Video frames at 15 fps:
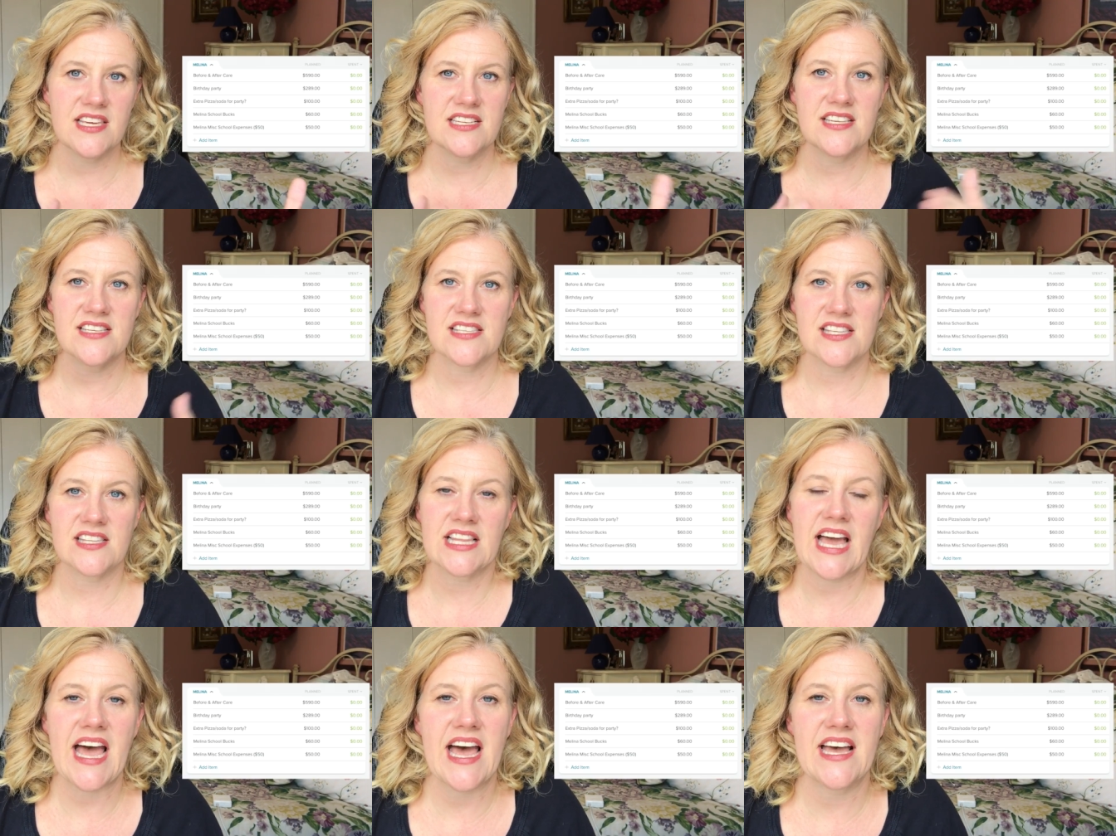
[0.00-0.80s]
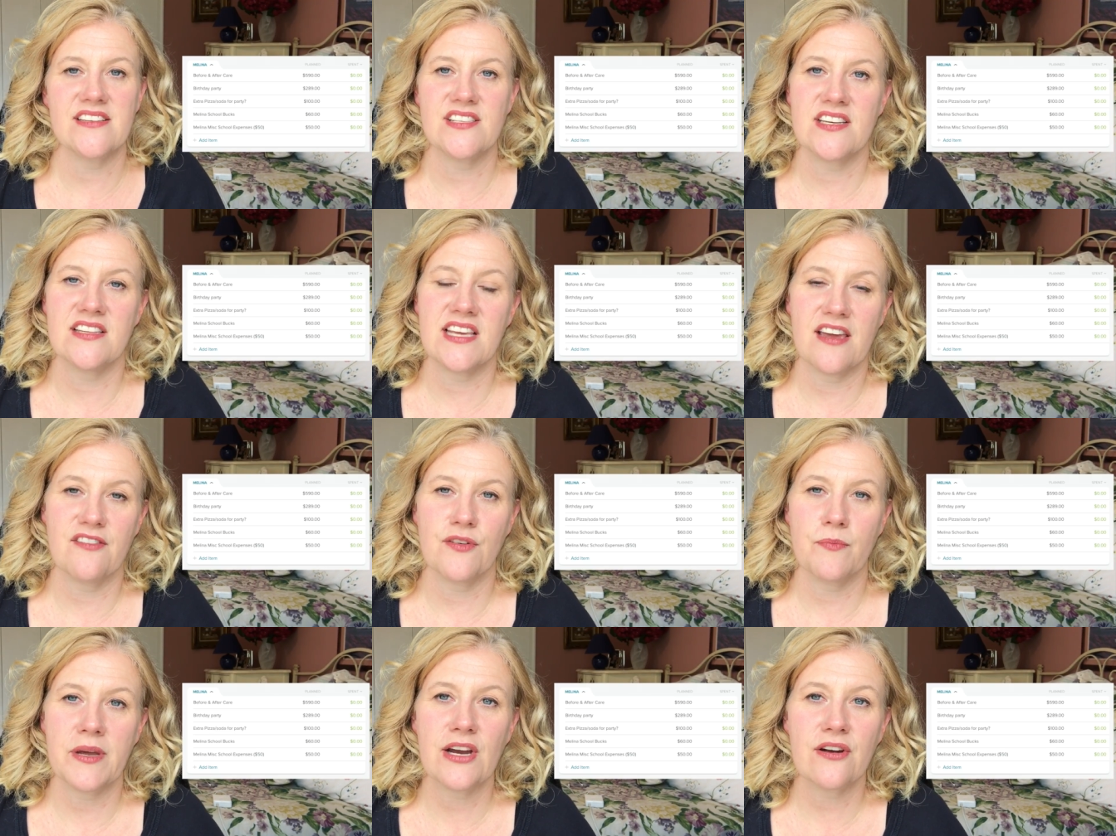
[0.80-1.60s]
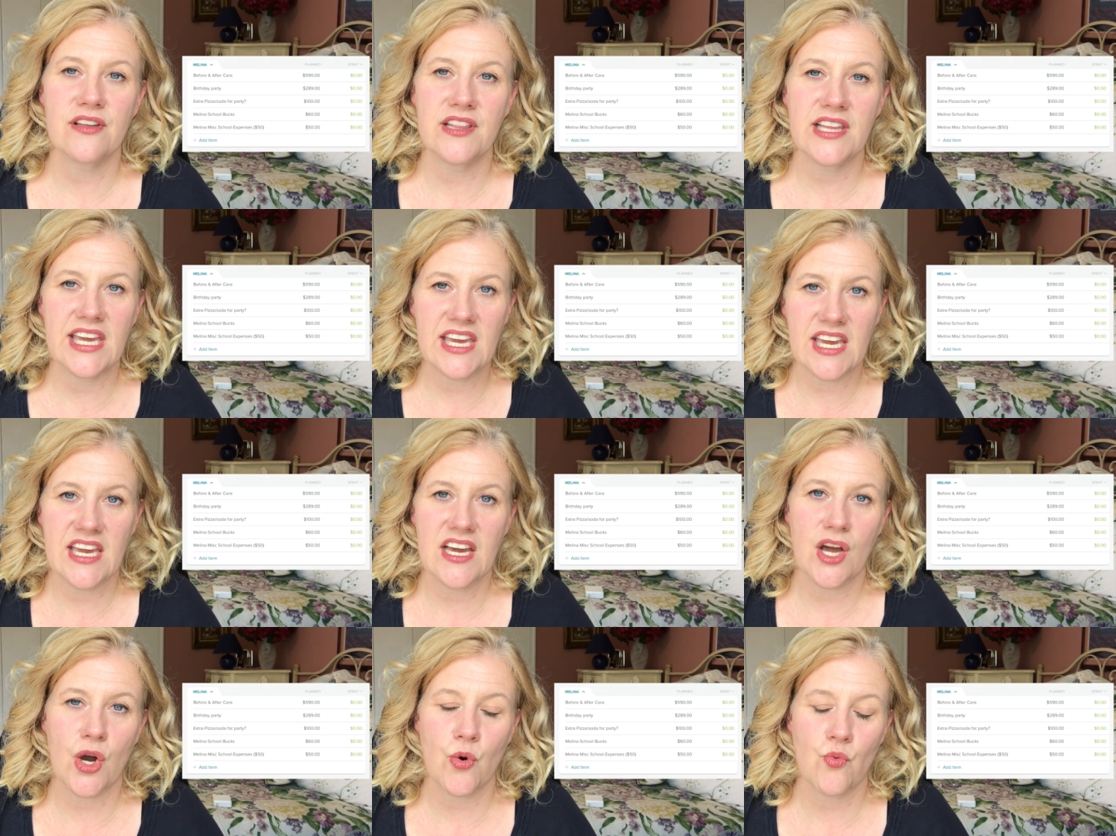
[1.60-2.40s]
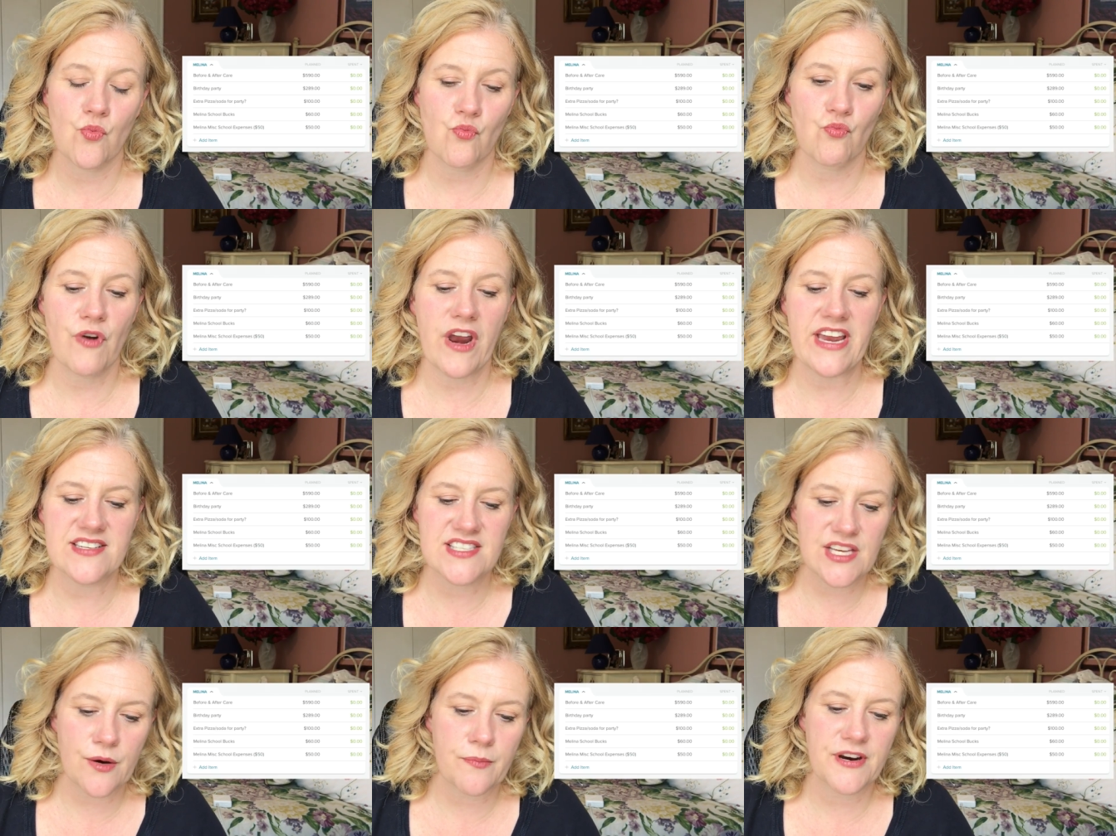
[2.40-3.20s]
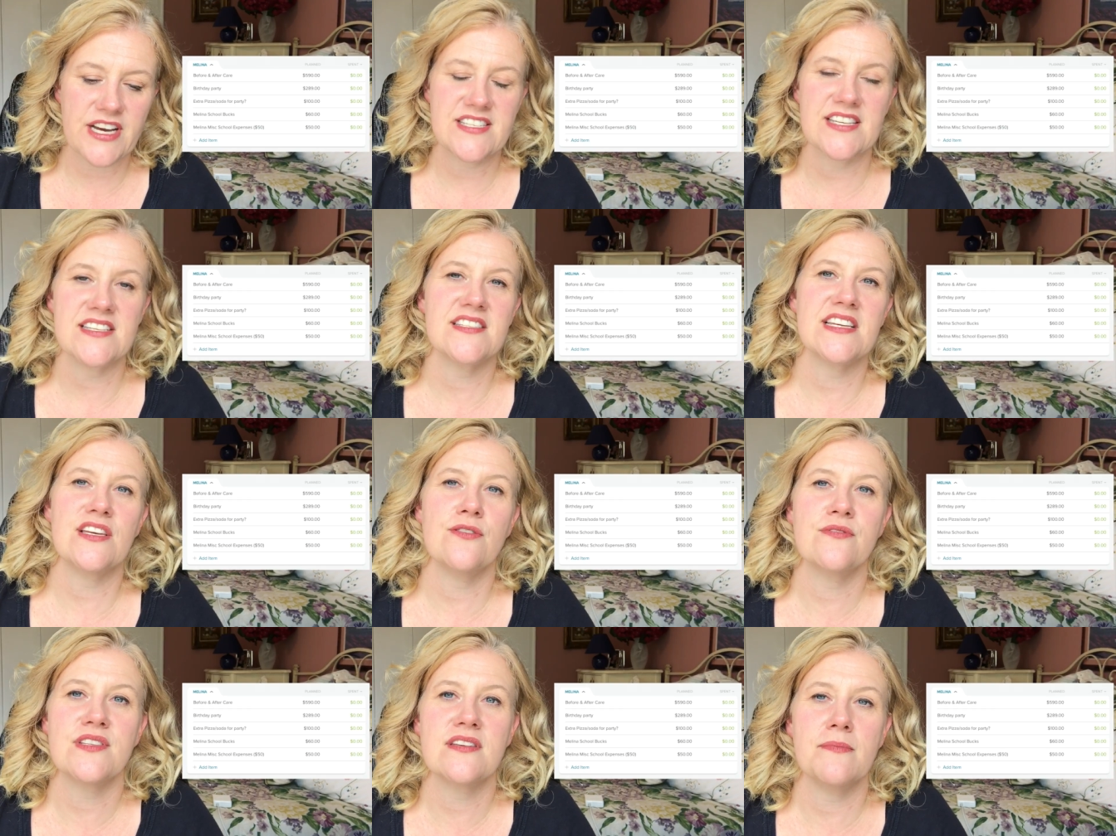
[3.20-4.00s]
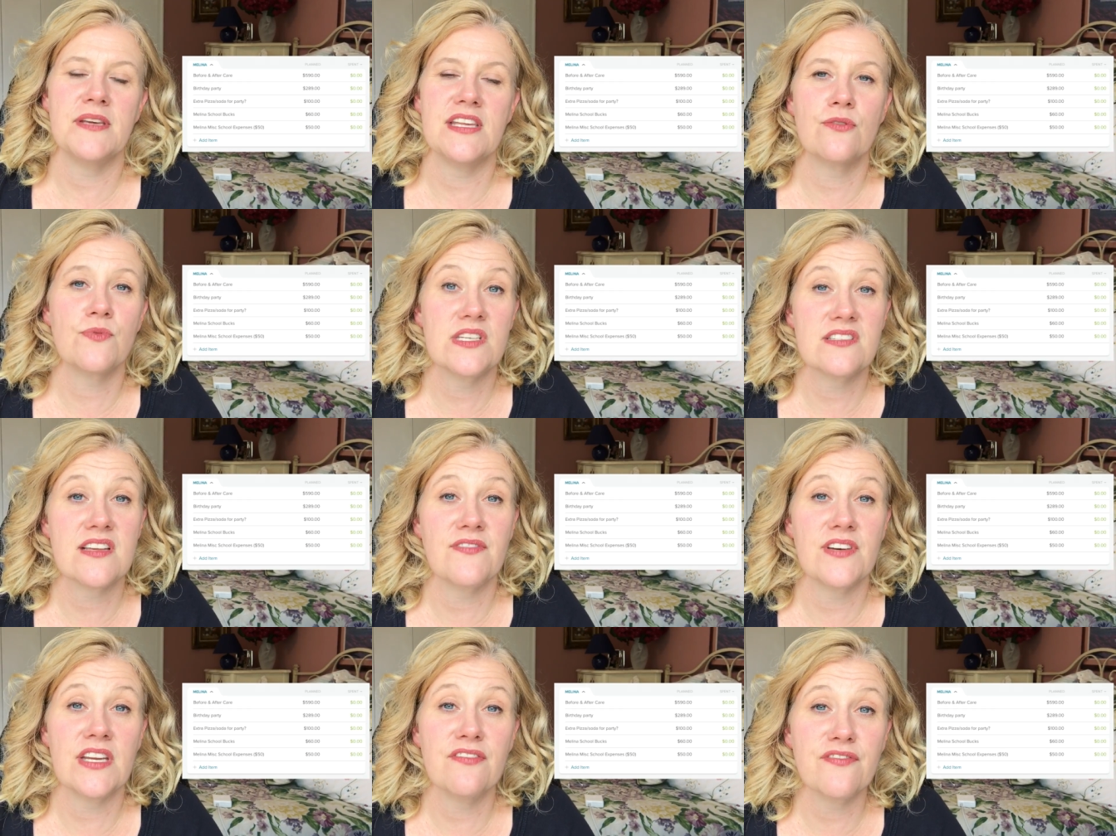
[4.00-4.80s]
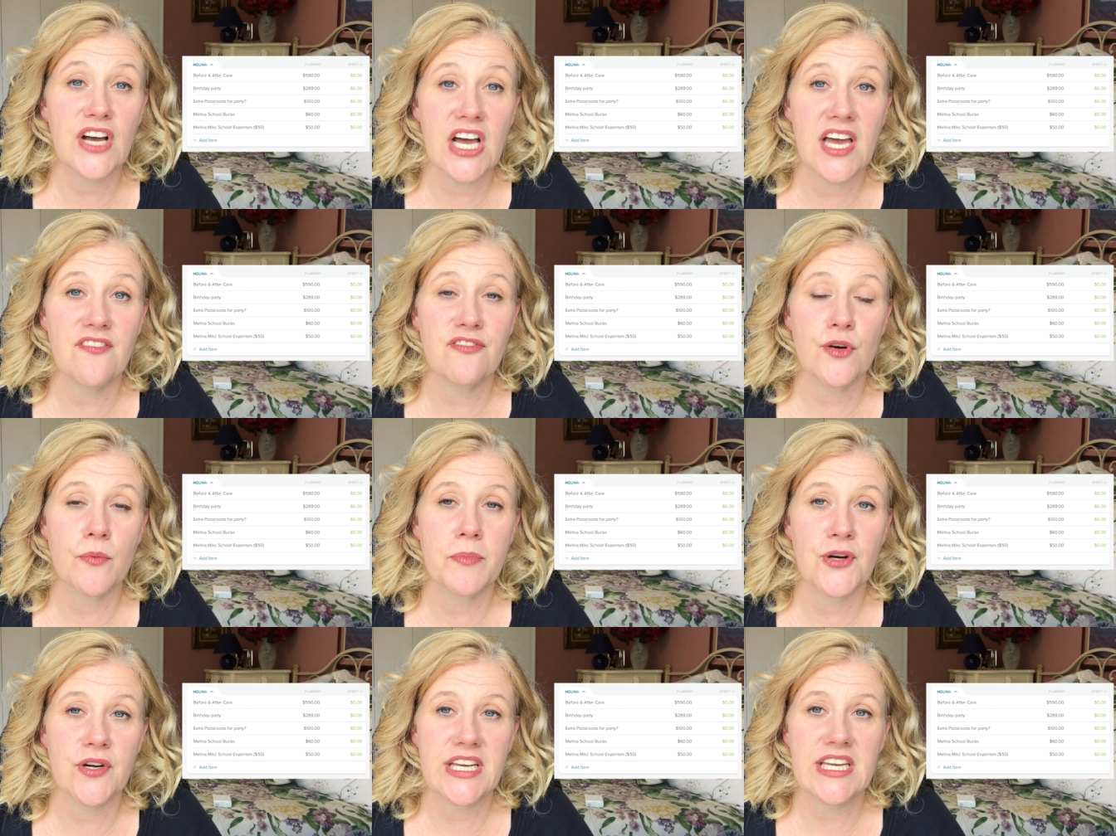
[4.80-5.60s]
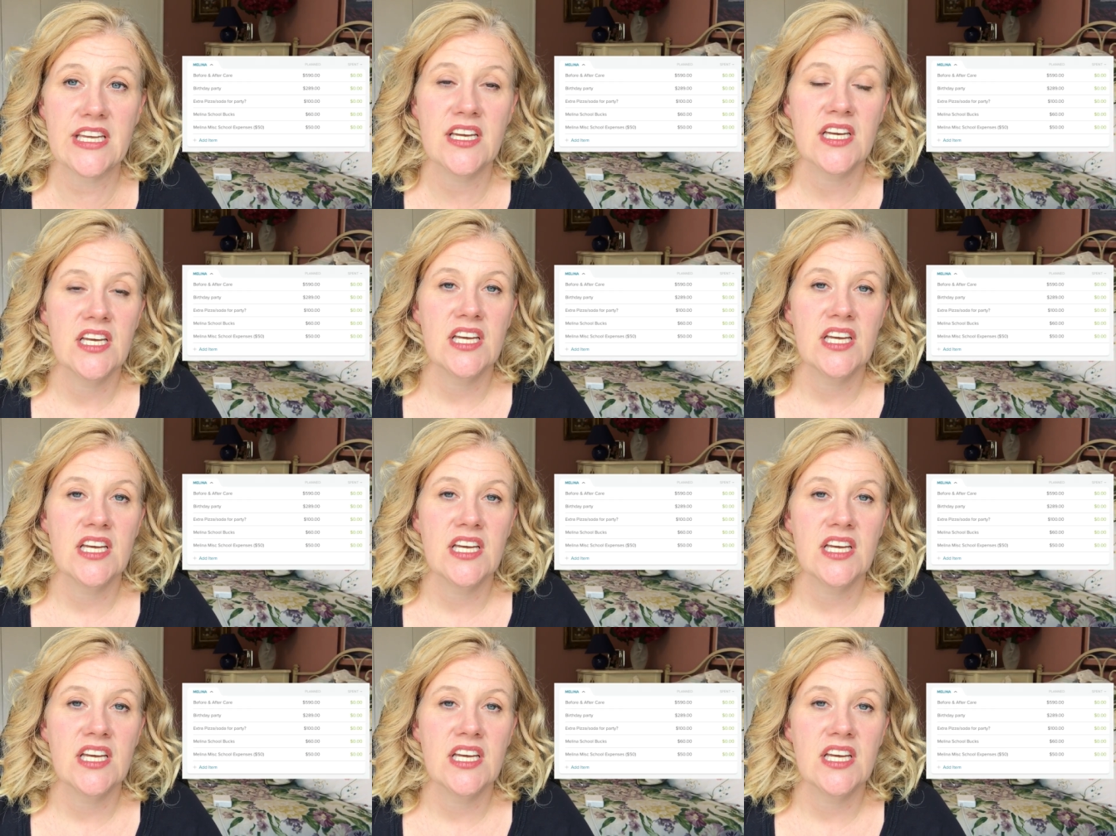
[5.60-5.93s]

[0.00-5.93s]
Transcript: This is the last. They have apparently uh, raised their prices. It used to be three seventy-five for a party,